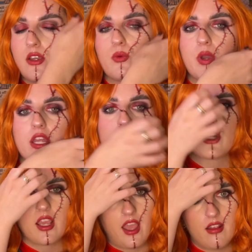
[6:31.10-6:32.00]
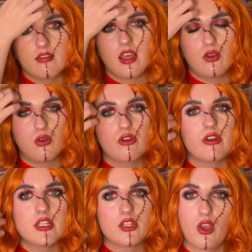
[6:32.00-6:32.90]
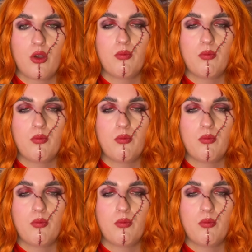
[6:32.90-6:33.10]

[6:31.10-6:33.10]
which again, they all agree to.